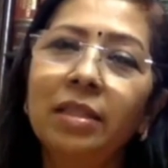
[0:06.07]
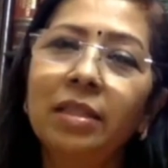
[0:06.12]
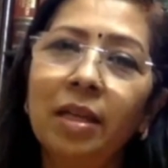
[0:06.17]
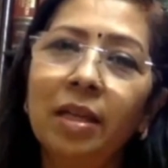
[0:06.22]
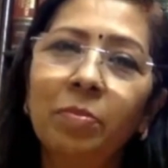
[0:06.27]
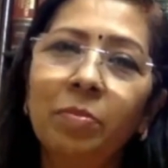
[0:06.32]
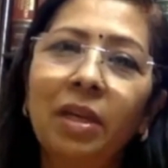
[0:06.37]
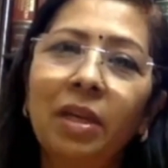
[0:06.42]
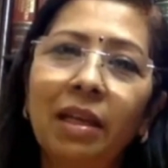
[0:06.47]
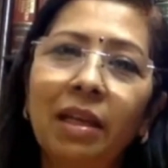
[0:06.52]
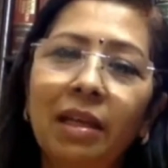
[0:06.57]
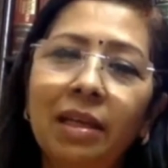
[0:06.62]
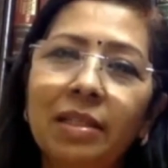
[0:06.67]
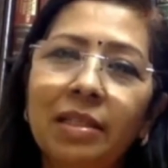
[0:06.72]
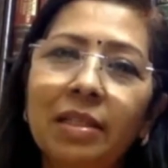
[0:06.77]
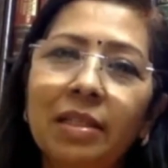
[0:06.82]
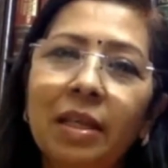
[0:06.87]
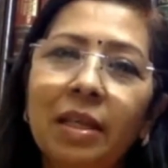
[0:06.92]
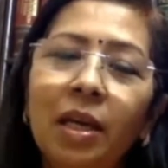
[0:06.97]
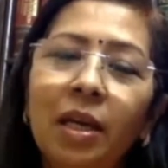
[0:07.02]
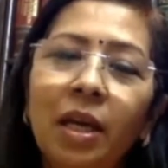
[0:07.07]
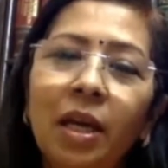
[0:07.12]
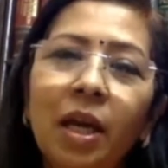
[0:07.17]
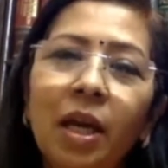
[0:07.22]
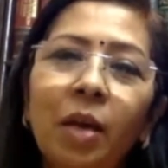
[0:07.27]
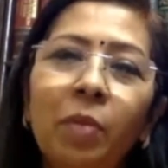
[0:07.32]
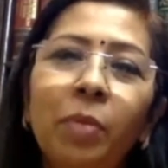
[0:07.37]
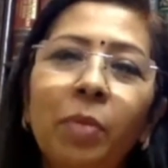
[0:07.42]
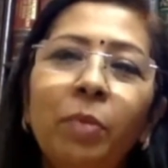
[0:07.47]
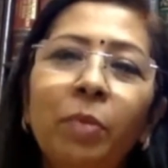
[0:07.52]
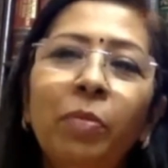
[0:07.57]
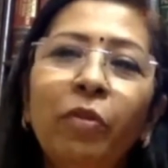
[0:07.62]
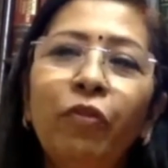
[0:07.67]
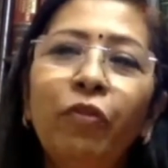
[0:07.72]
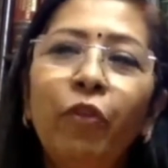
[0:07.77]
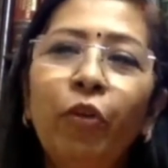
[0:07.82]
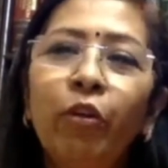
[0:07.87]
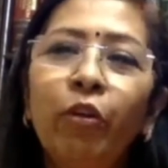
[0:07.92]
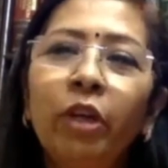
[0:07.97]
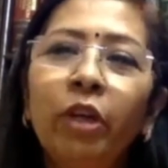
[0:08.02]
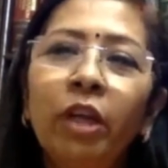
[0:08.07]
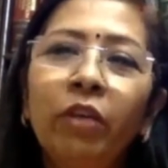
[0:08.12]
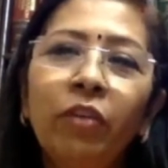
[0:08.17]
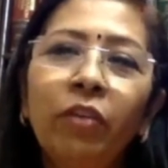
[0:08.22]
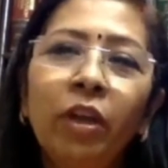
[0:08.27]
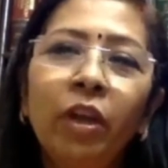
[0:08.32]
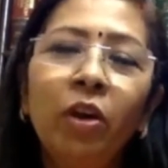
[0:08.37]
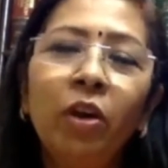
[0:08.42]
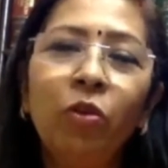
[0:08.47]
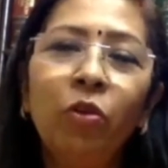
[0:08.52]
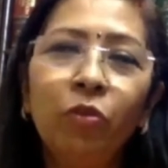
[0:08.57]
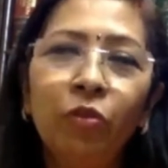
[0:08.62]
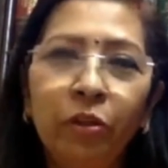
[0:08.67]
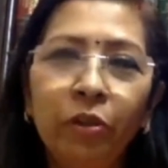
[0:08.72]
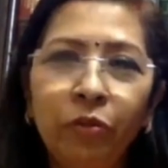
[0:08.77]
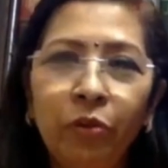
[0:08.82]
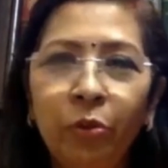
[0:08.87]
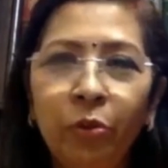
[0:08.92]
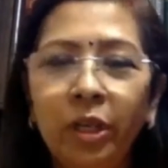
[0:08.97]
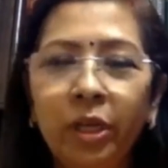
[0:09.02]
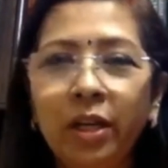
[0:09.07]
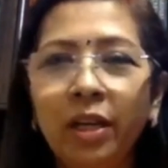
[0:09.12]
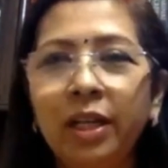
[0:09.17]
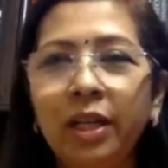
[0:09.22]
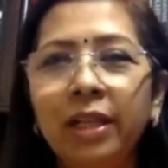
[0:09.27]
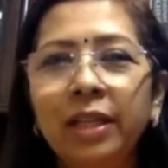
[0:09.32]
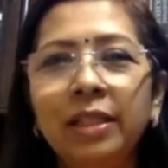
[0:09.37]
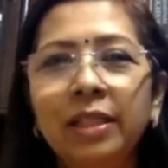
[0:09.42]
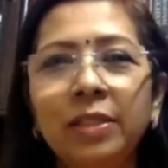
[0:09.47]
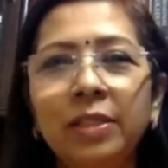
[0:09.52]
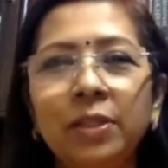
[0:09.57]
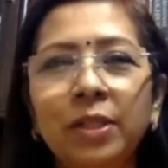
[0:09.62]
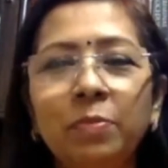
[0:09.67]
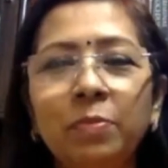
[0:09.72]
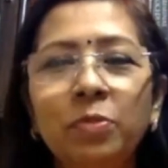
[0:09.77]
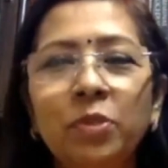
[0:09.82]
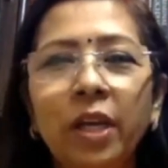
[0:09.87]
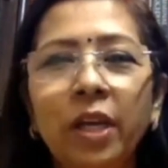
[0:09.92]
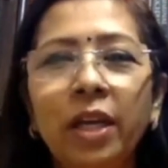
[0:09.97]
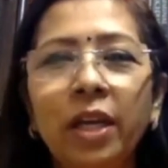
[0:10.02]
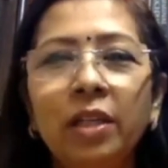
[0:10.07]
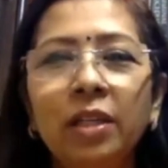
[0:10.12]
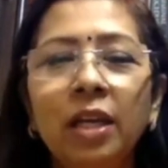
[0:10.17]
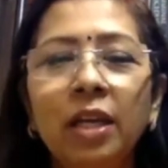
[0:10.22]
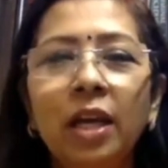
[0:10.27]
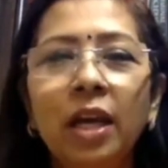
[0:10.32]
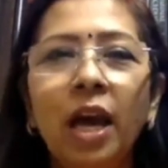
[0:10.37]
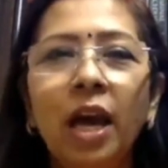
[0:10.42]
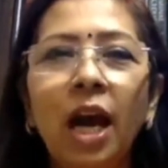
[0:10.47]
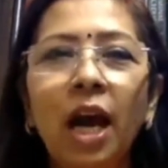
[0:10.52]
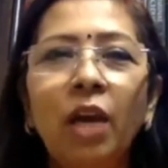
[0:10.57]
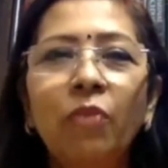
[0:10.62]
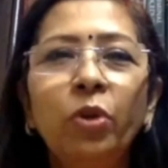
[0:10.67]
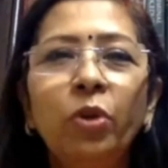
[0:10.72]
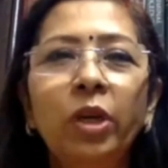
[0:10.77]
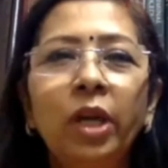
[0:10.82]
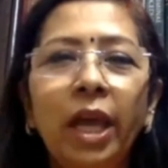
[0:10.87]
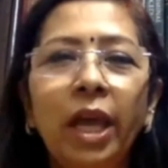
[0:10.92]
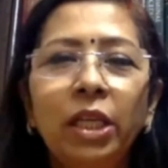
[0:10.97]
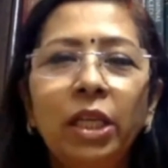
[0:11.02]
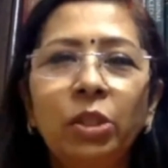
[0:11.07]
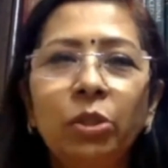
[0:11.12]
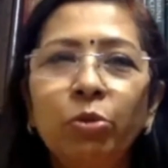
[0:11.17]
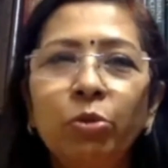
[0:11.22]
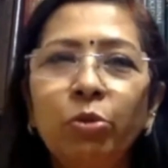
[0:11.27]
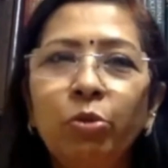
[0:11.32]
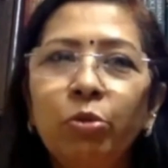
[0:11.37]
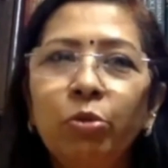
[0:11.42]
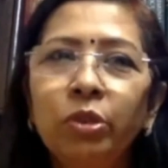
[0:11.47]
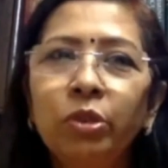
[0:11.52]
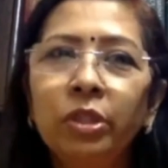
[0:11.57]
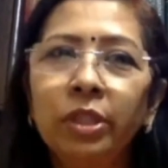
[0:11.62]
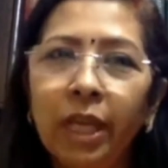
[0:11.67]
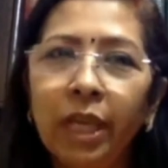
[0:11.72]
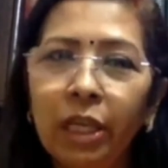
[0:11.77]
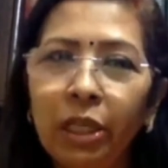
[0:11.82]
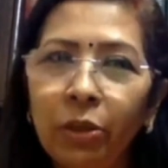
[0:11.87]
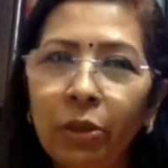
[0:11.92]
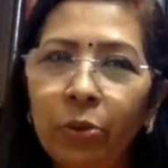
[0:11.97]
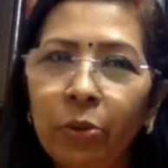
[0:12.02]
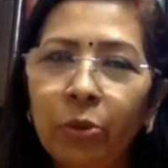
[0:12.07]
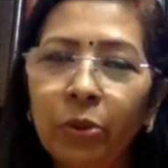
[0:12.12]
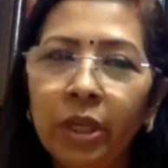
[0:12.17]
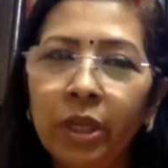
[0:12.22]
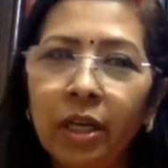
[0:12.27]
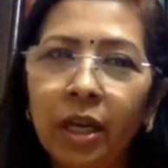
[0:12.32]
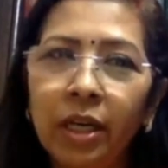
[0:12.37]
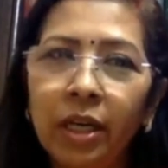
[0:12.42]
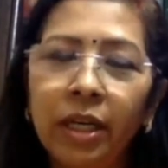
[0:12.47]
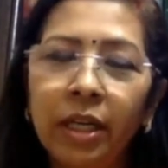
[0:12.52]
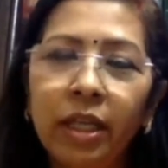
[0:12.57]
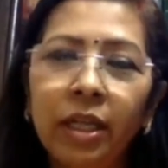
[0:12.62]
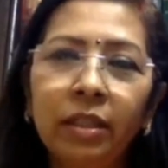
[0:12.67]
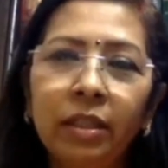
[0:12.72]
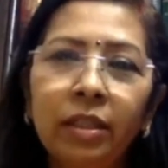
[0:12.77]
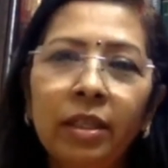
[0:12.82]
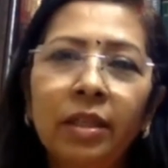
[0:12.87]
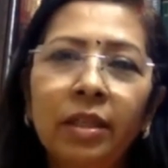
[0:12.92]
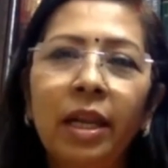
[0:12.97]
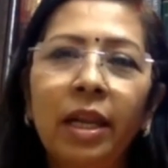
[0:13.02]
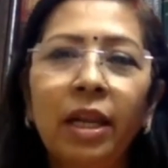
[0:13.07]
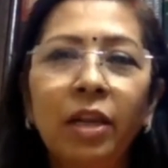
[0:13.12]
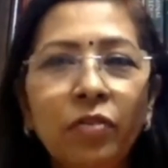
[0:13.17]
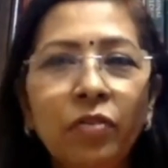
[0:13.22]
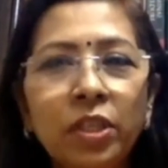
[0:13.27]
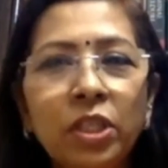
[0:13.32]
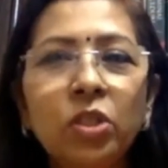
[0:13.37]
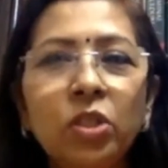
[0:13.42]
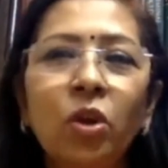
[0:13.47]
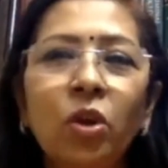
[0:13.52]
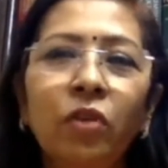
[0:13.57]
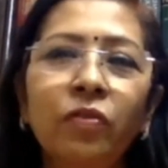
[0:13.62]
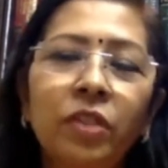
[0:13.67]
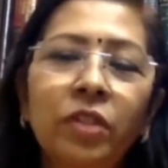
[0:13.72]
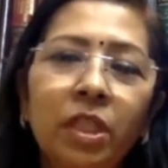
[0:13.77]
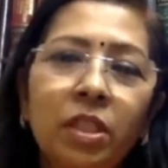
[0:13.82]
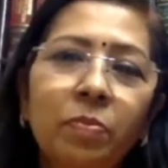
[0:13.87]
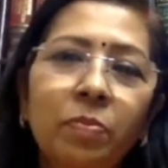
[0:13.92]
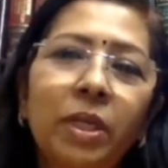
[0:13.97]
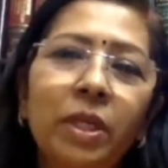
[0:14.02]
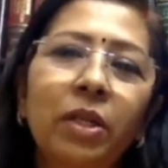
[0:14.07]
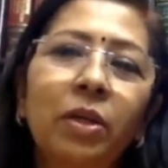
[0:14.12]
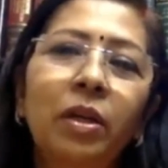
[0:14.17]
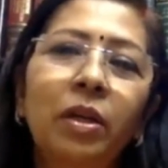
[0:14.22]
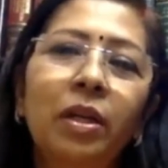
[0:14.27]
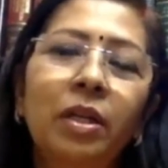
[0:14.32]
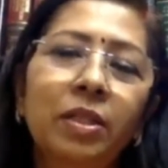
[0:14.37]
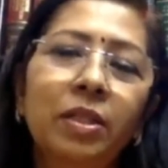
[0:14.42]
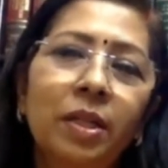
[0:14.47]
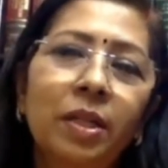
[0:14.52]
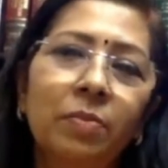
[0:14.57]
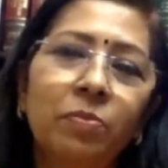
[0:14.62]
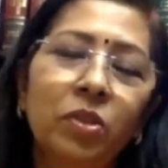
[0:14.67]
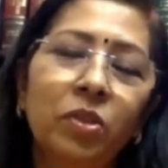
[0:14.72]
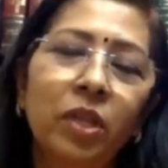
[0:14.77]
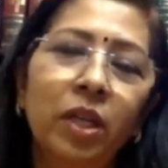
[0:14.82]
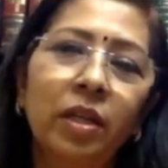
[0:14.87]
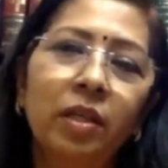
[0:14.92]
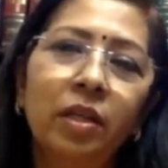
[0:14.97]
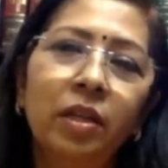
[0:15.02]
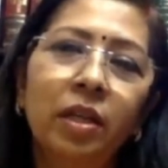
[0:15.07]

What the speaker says: slum clearance. But before giving overview regarding the subject, I would like to tell you regarding the relevance of this particular subject.